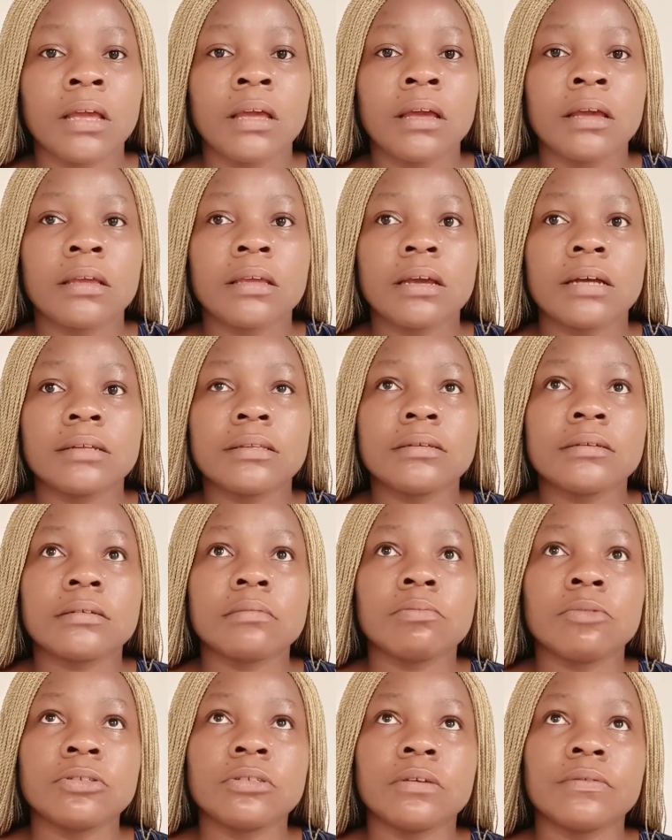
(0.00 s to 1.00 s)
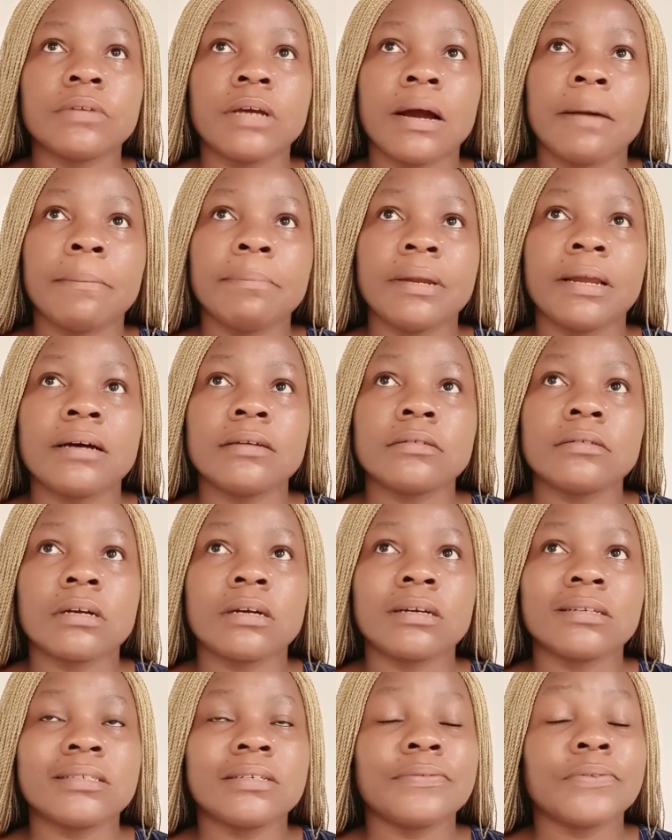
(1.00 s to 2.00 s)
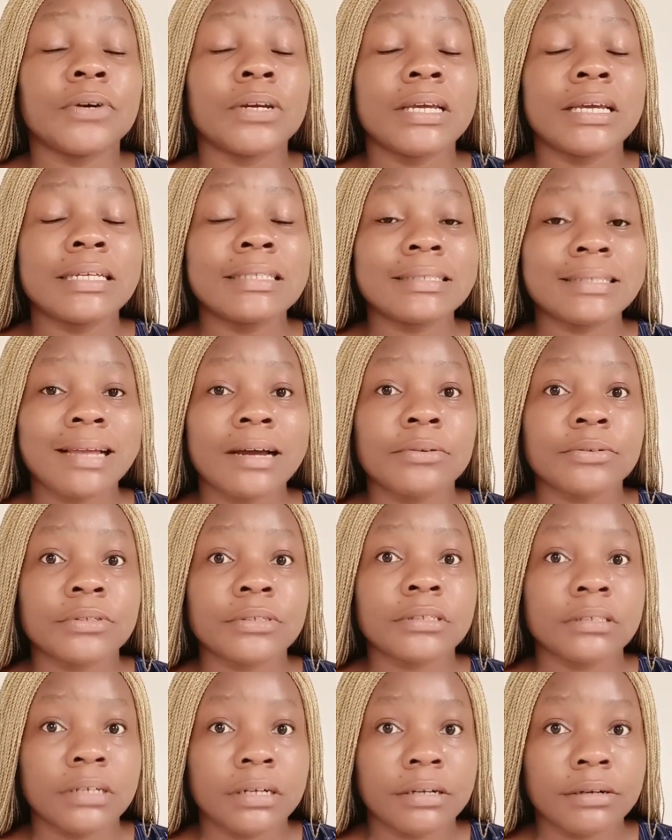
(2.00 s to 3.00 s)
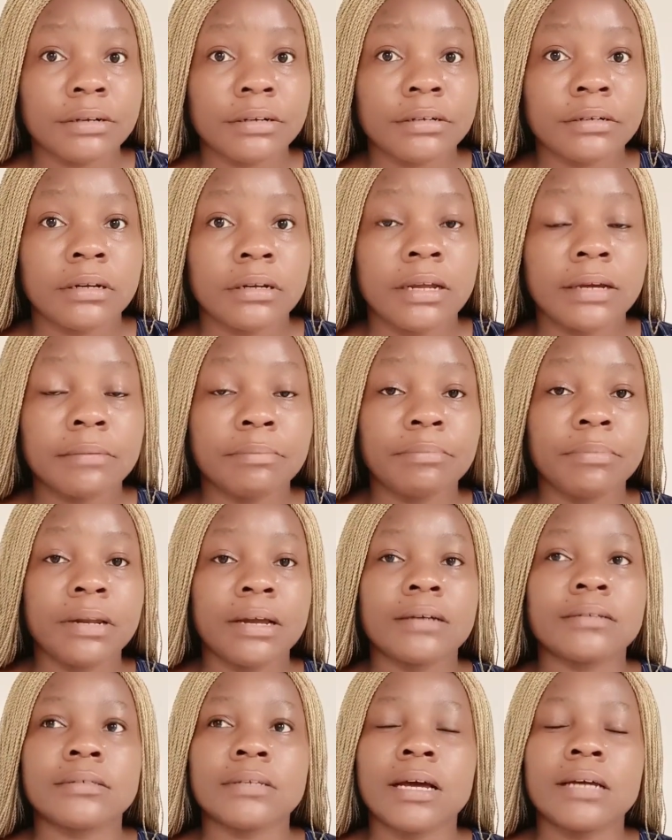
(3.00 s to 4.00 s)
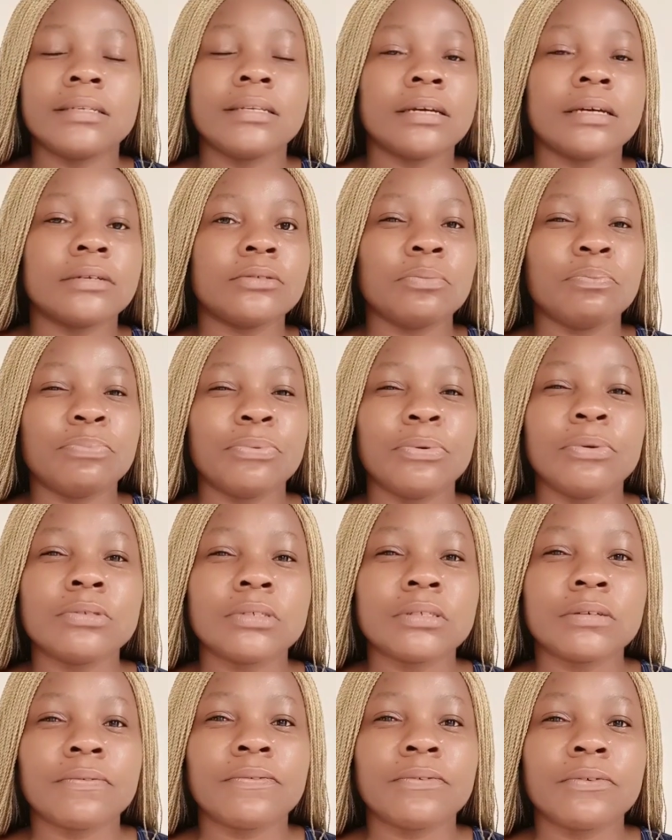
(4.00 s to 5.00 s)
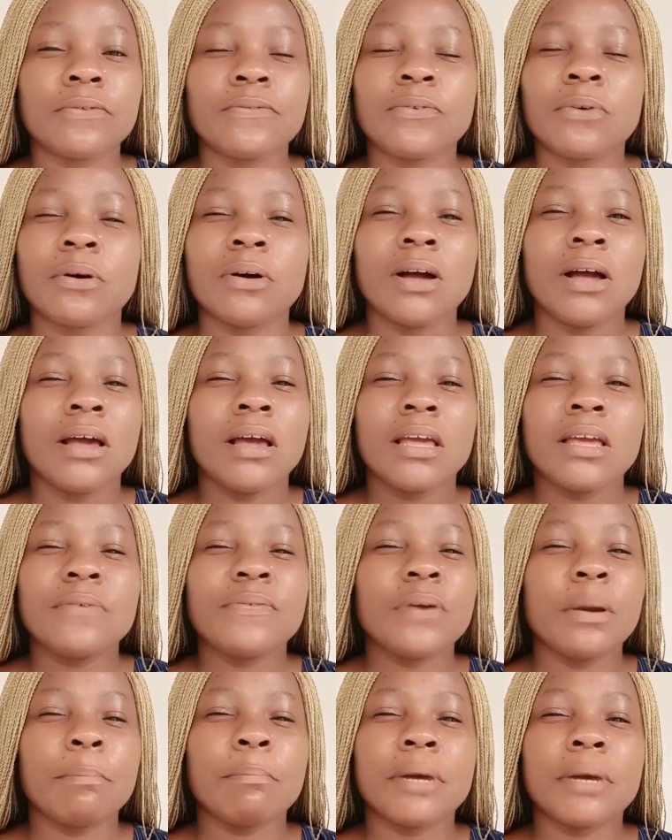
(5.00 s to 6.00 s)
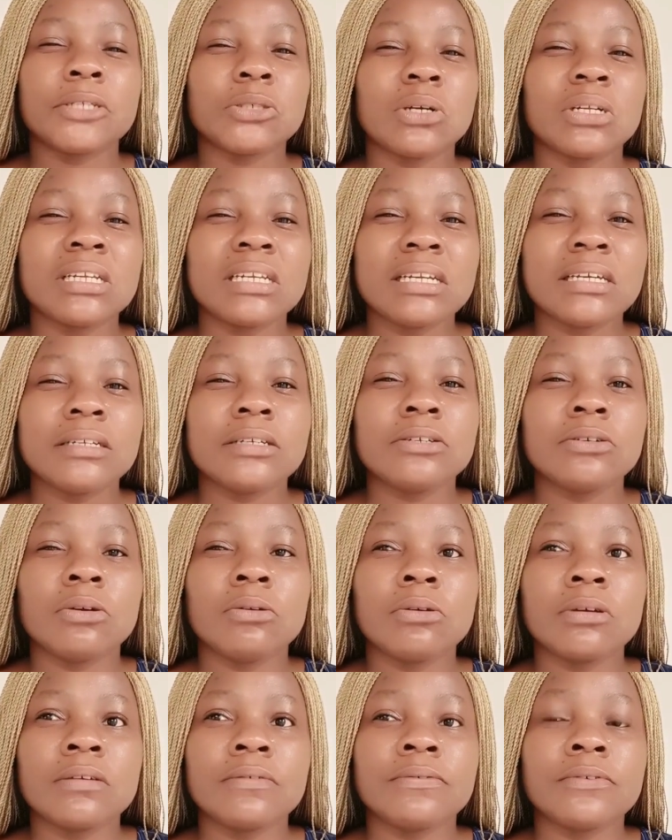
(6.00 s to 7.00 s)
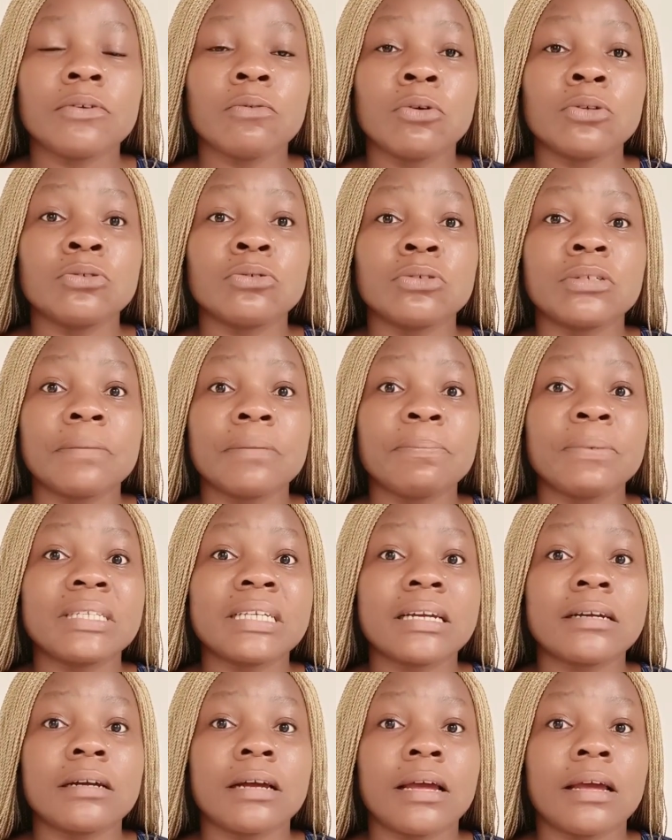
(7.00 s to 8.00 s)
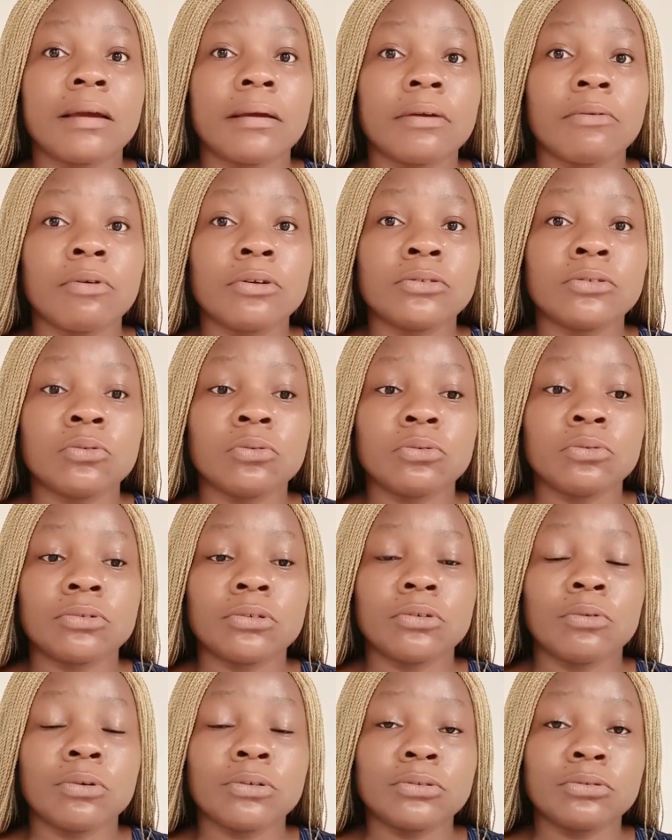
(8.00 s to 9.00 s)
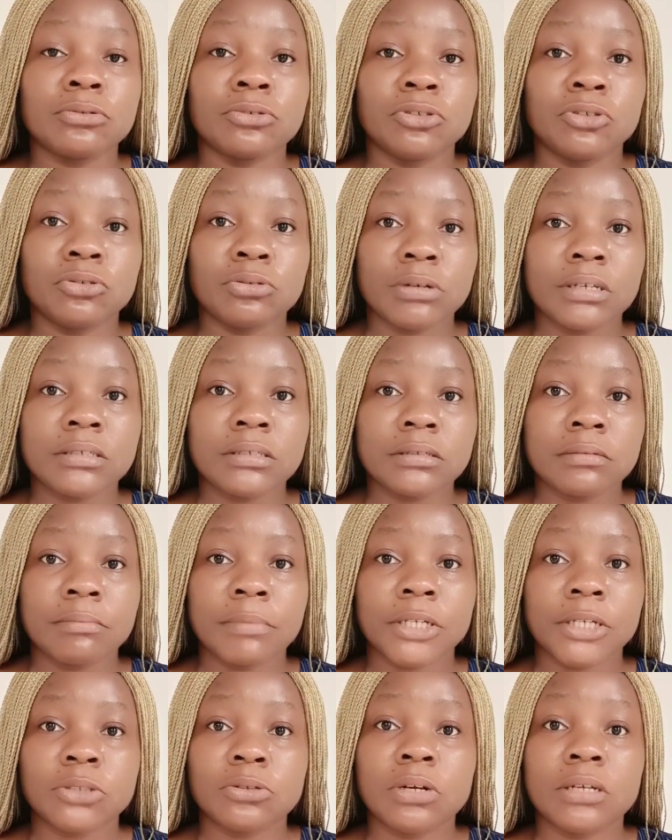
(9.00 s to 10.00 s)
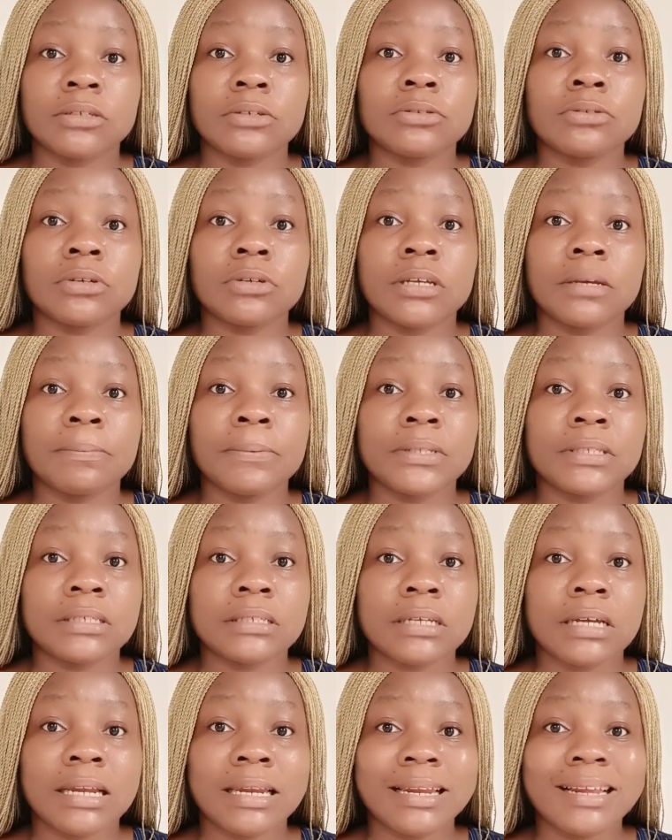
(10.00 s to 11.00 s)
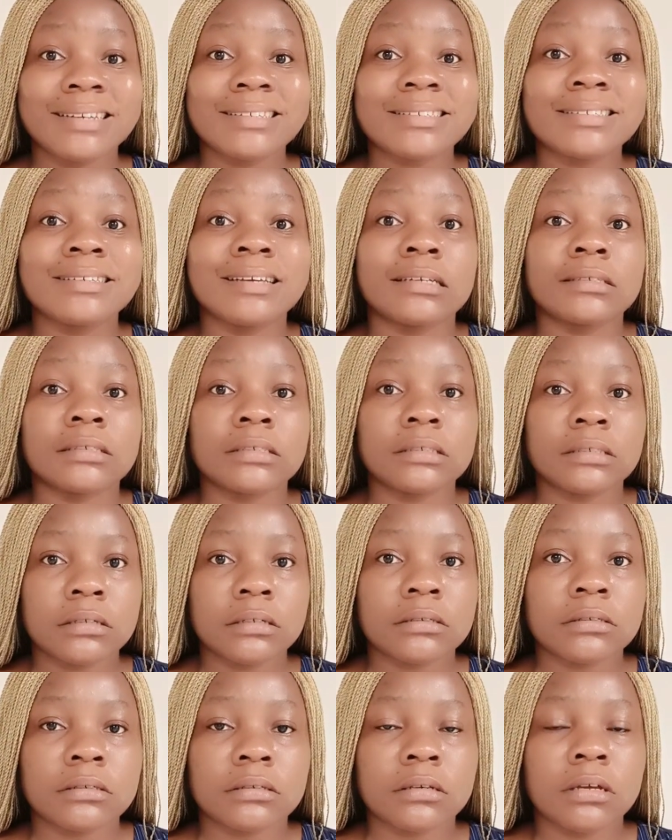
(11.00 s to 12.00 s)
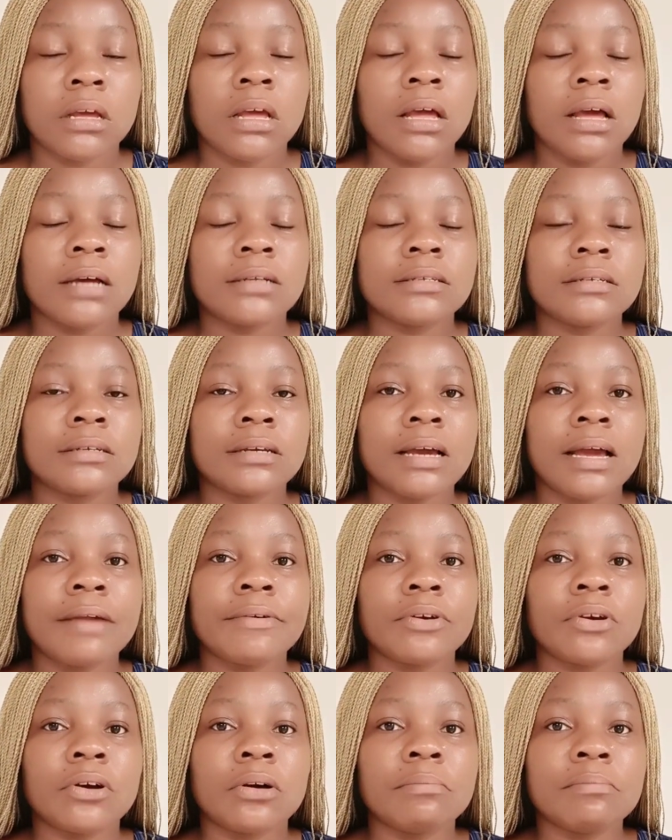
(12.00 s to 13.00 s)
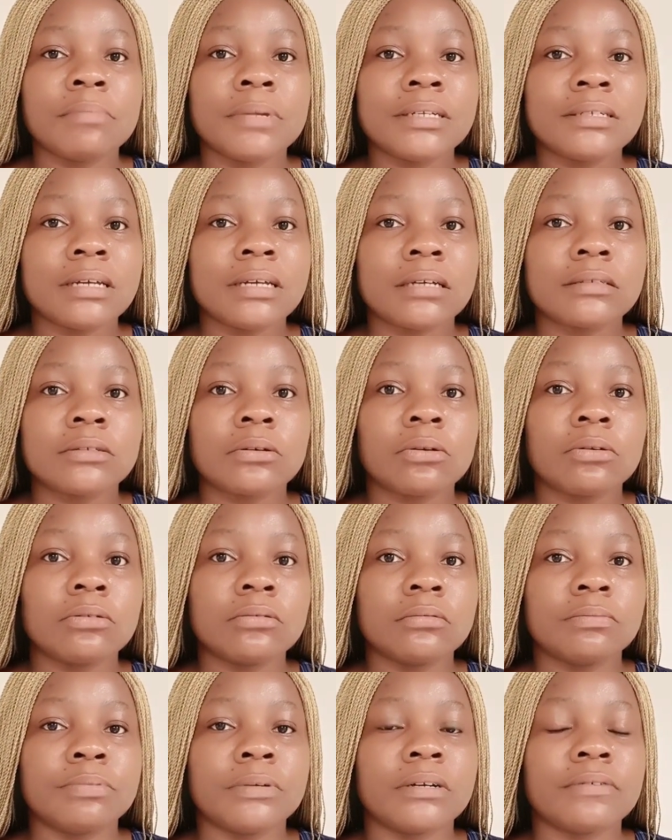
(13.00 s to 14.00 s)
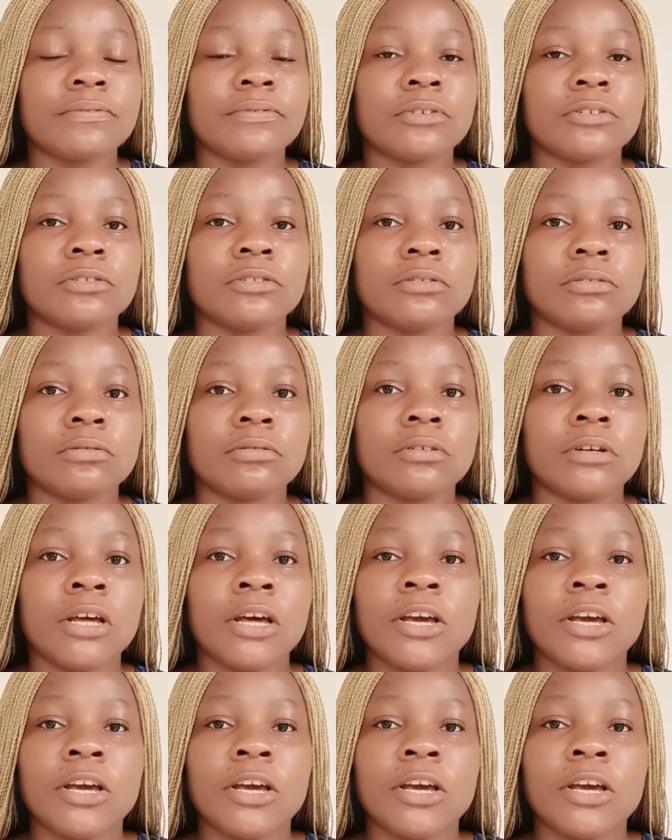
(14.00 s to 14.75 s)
Yeah, I think most of her blouse, you can see for 8,000 naira, like blouse, and they are beautiful. For if you're a matured lady, you're looking, you want to keep it you want to dress mature, also keep it classy and sexy, I think I recommend that clothes brand for you.